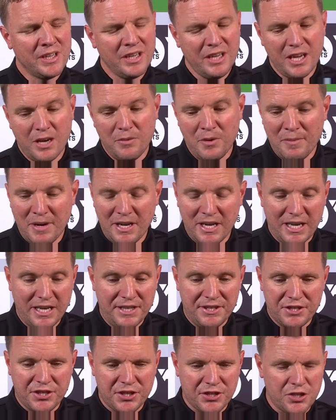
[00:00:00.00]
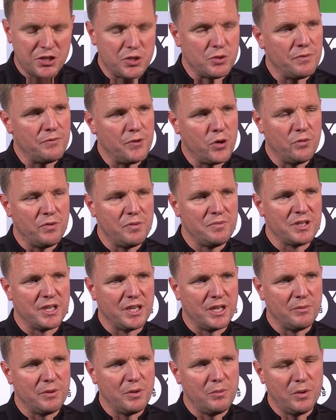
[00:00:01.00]
him to make a significant
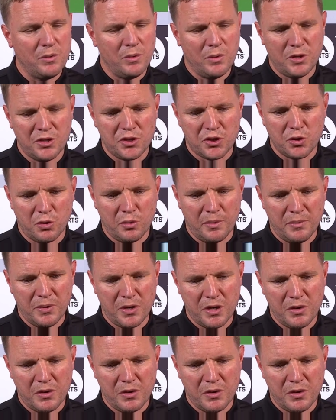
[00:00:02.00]
contribution to the team.